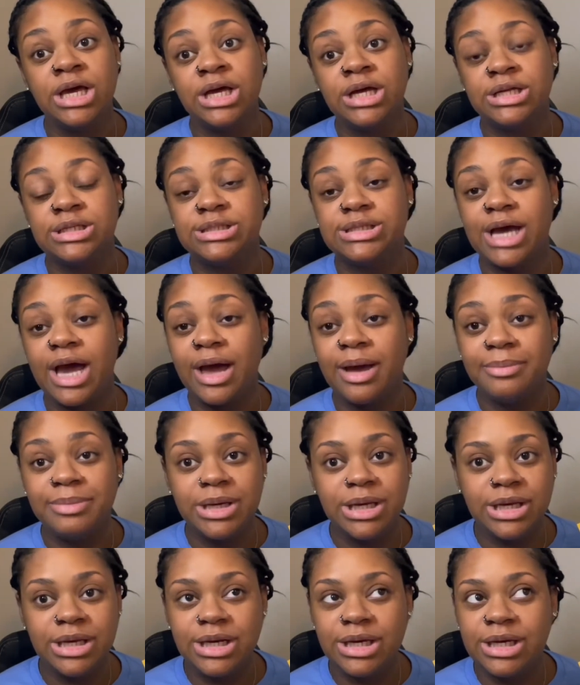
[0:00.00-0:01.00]

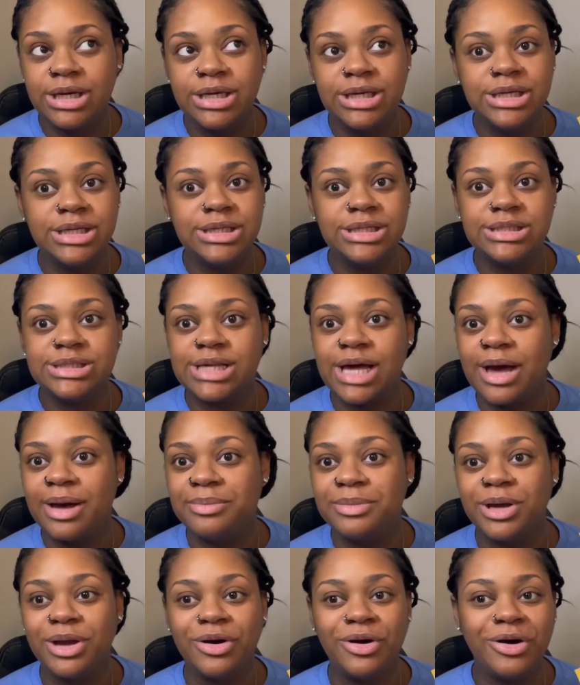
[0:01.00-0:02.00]
diabetes, I
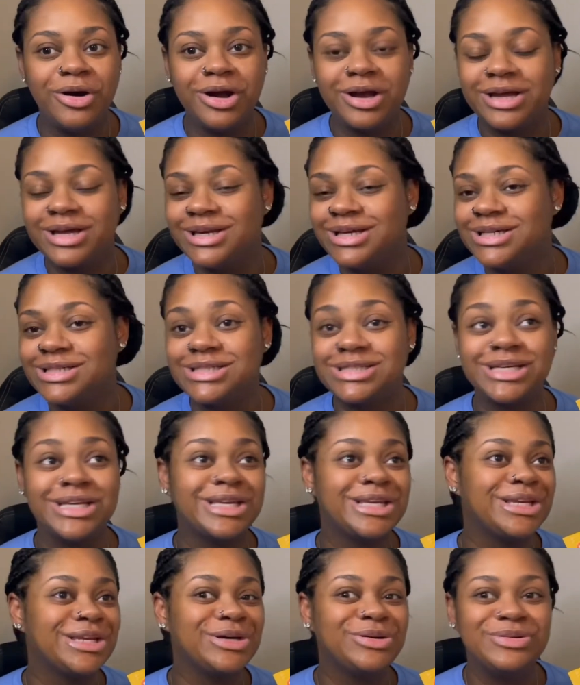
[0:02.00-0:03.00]
mean, heart
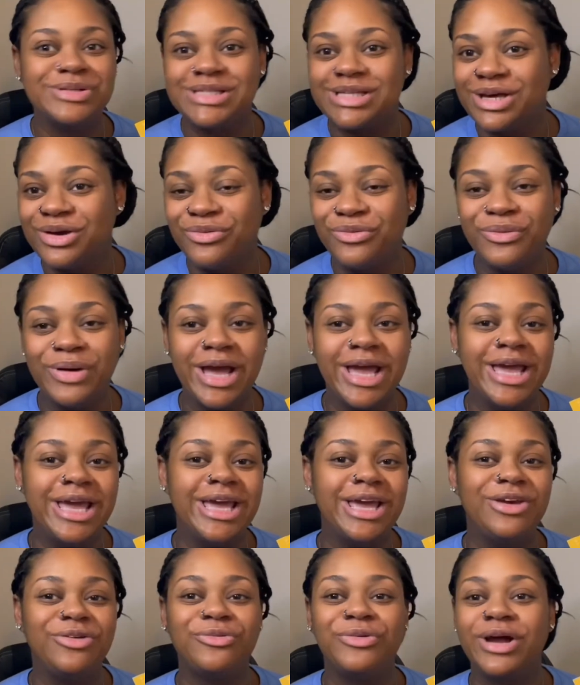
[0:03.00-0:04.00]
condition, losing
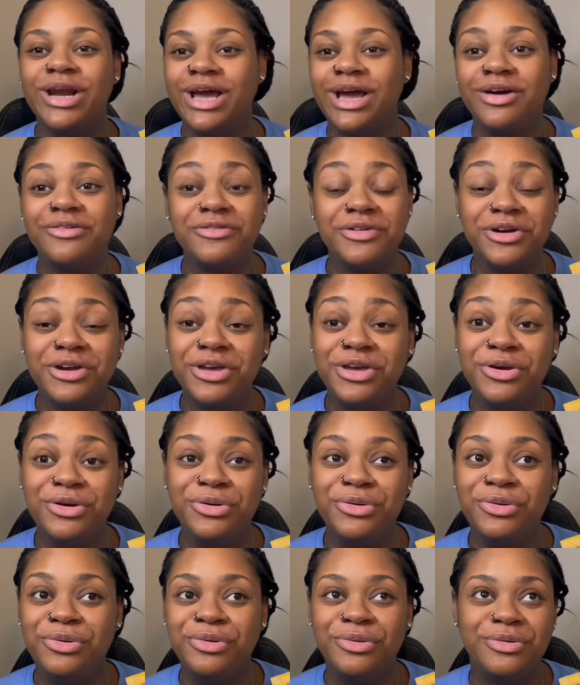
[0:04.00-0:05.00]
weight, whatever
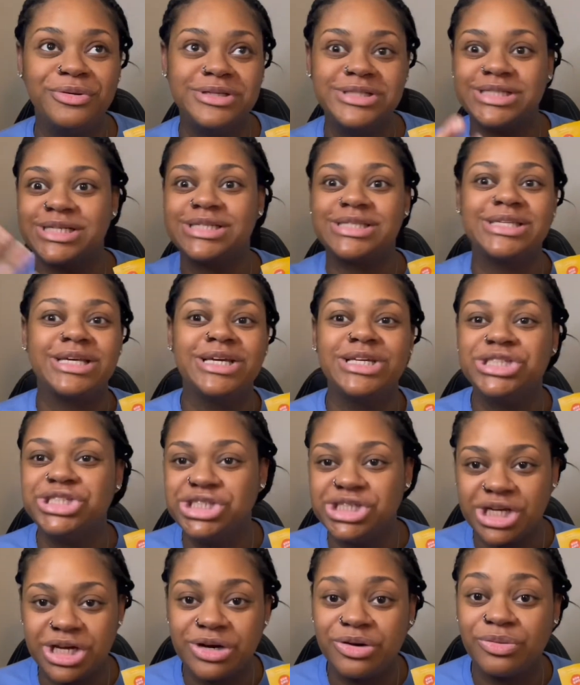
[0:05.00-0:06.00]
you, just in
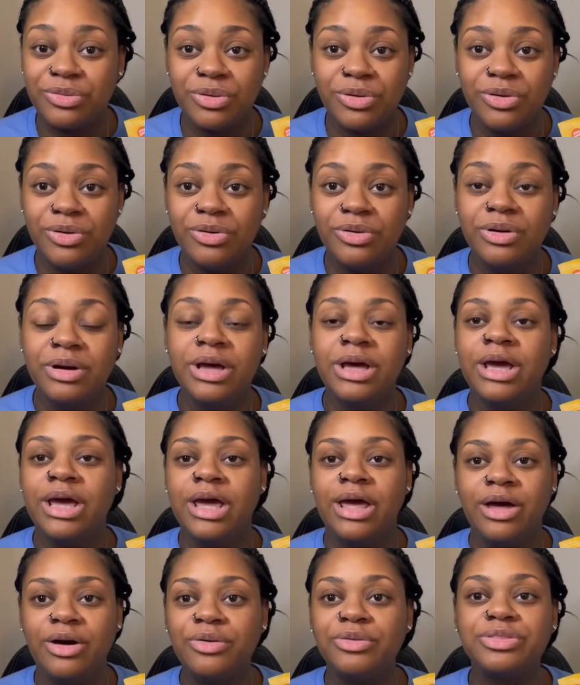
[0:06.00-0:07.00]
general,
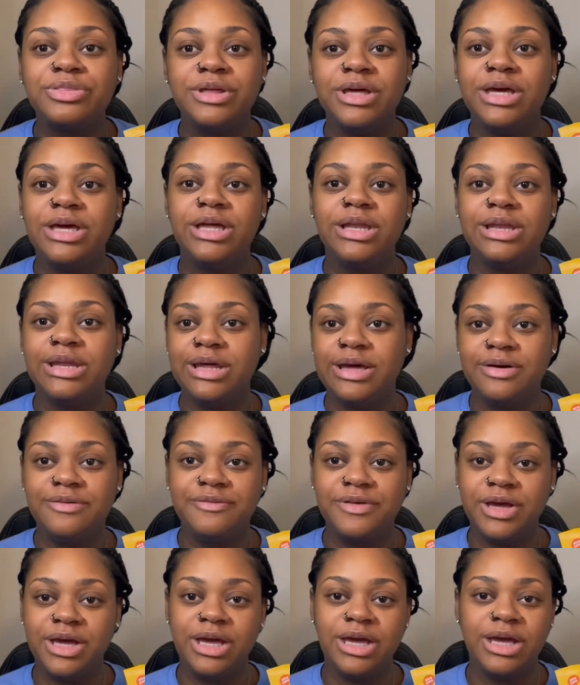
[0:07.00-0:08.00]
healthy
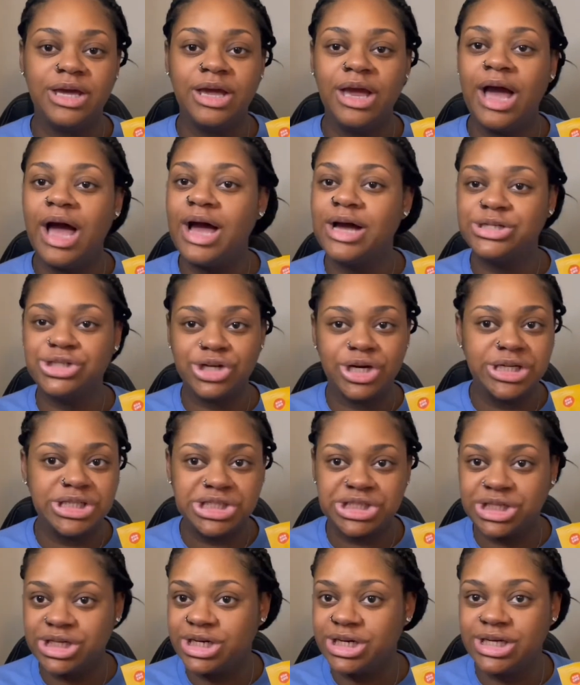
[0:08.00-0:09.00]
living,
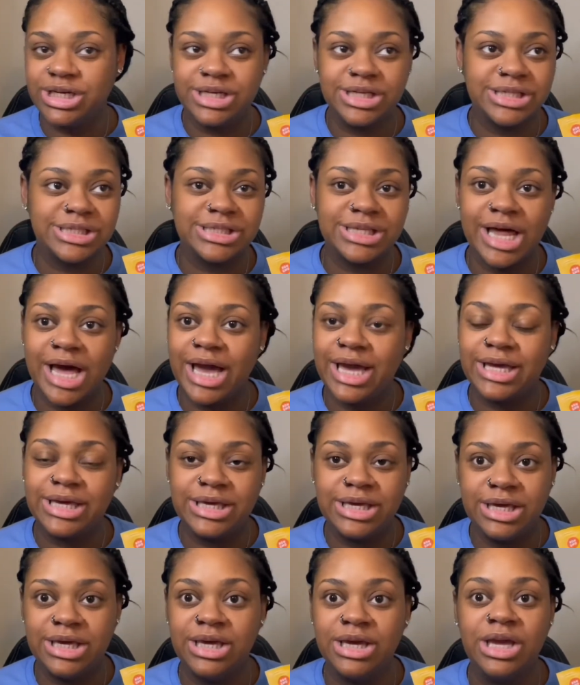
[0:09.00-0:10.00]
hydration is like
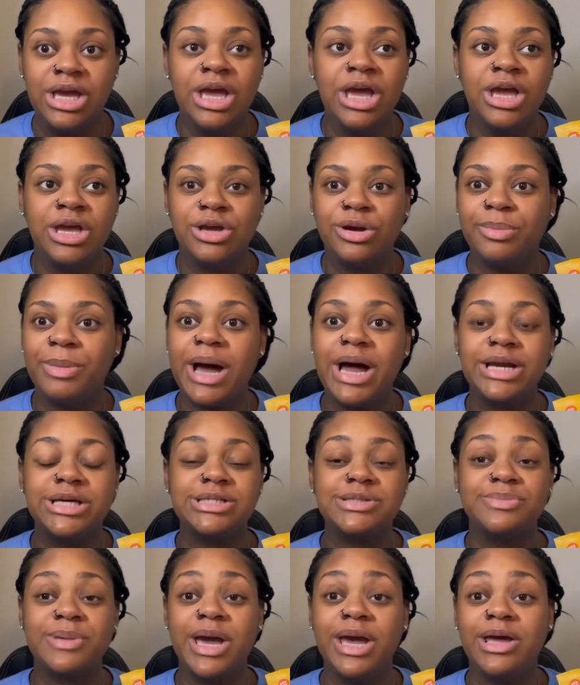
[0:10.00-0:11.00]
key. Your body's
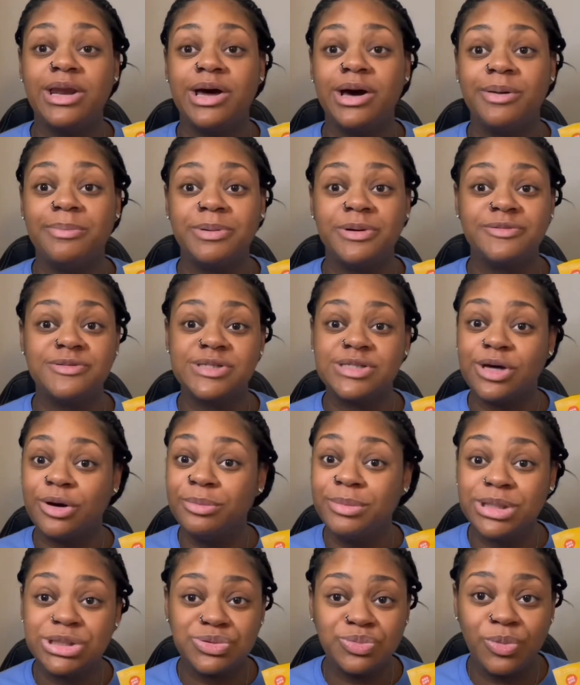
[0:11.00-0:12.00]
made up of so
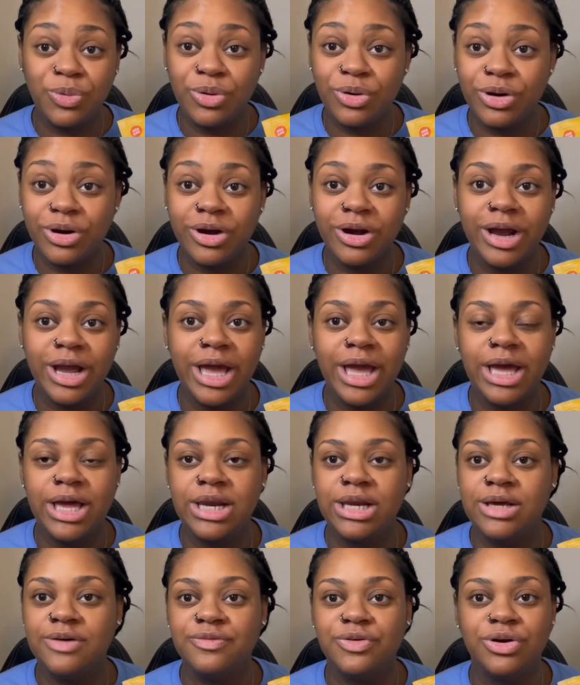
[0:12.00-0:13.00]
much water, and
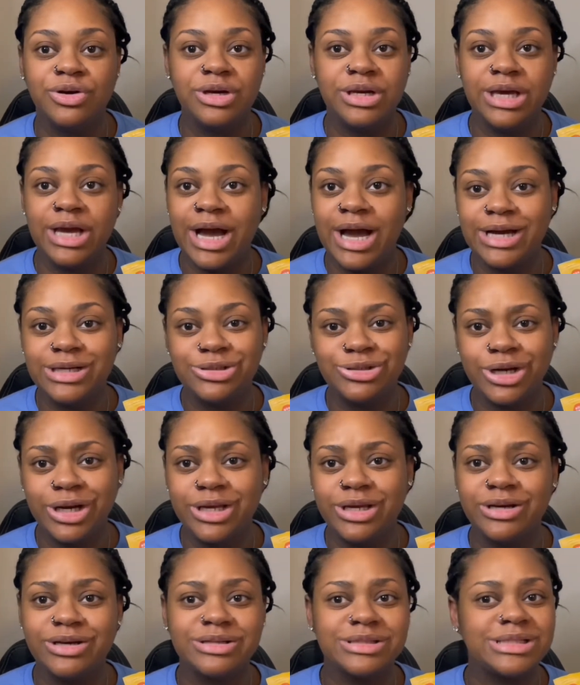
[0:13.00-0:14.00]
if you're
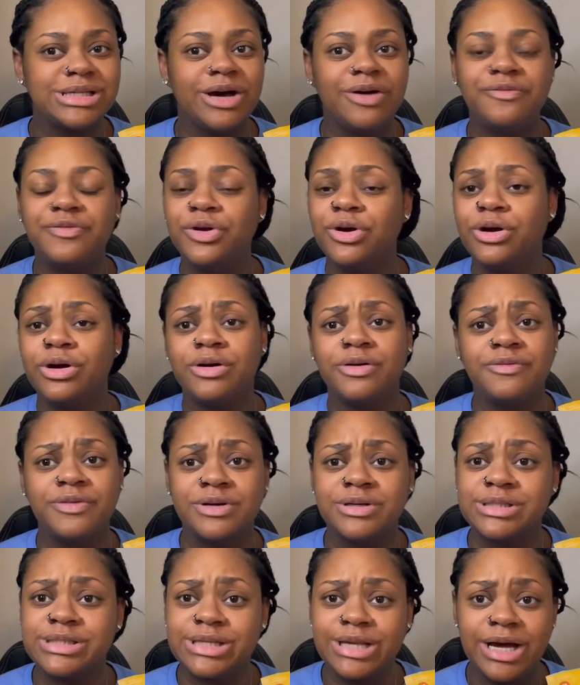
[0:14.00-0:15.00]
dehydrating yourself, you're going to
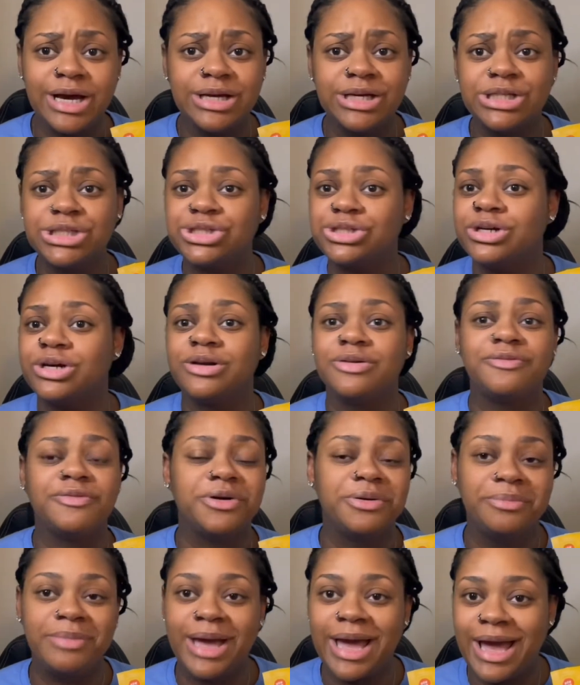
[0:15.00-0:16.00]
feel sluggish, you're going to
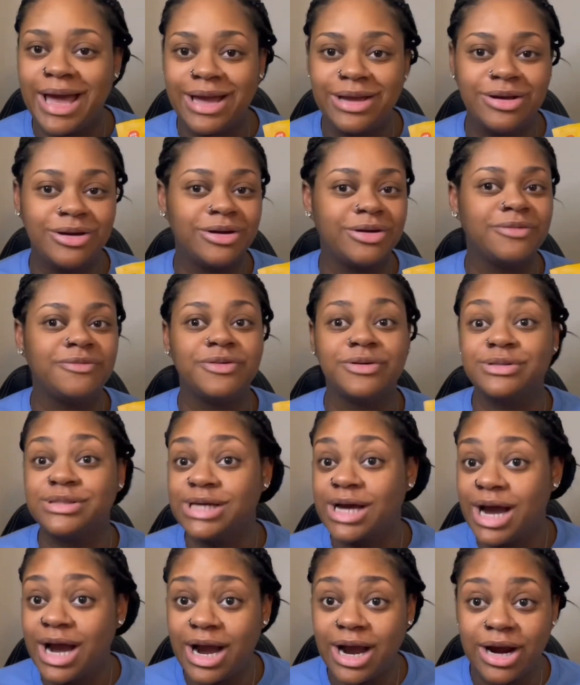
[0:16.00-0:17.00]
feel bad, you're going to feel
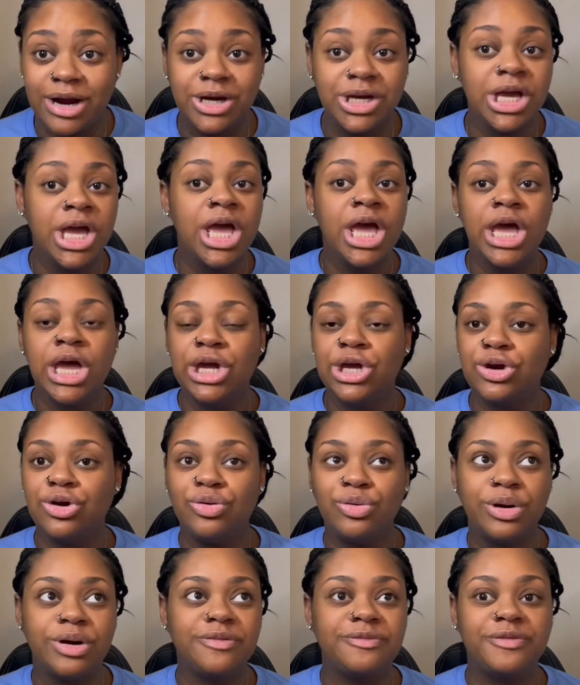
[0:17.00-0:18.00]
tired, you're
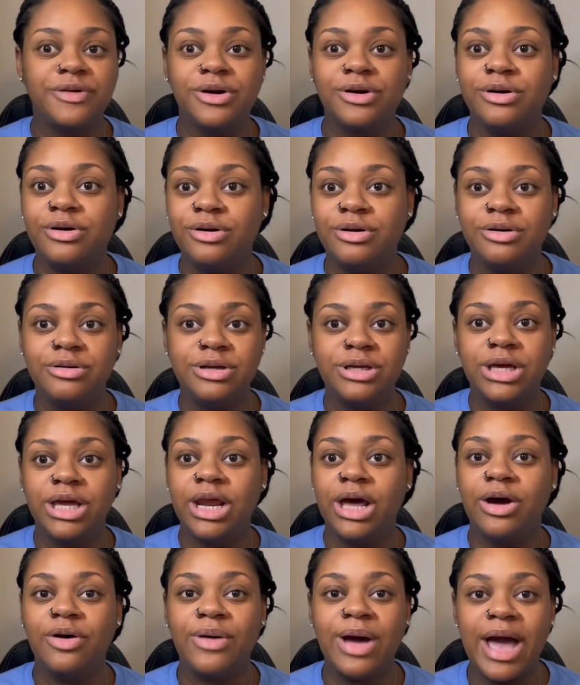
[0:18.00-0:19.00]
going to feel, you
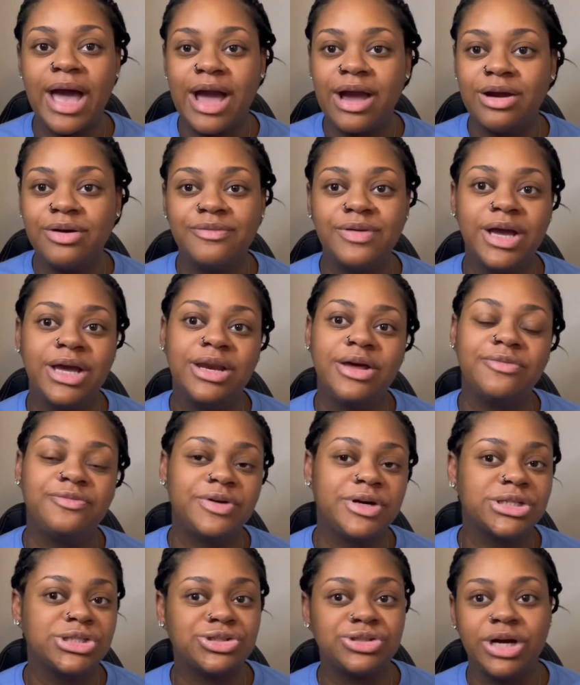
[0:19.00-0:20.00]
know, aggravated,
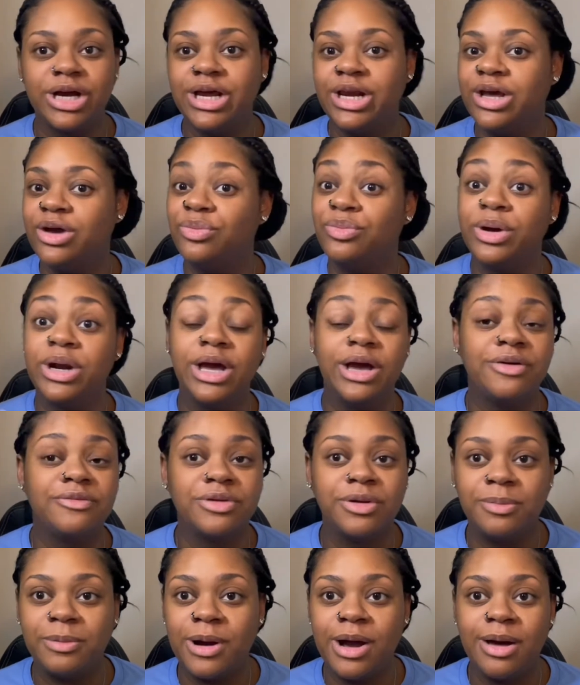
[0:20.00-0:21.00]
frustrated, whatever
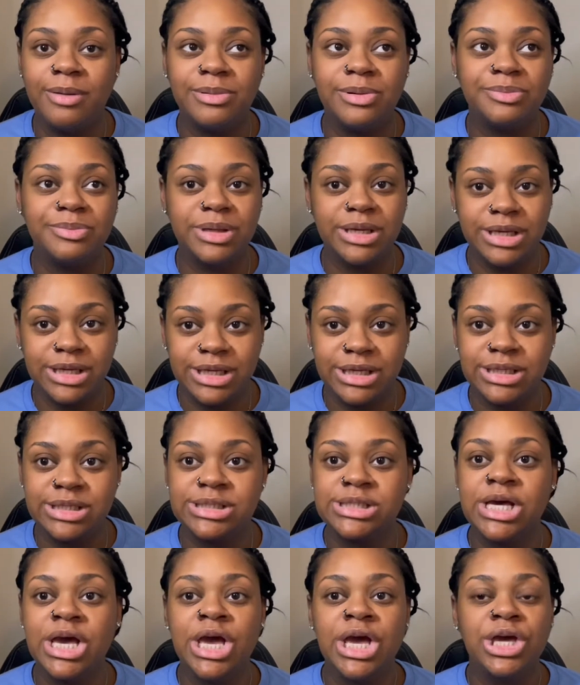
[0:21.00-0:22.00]
the problem is.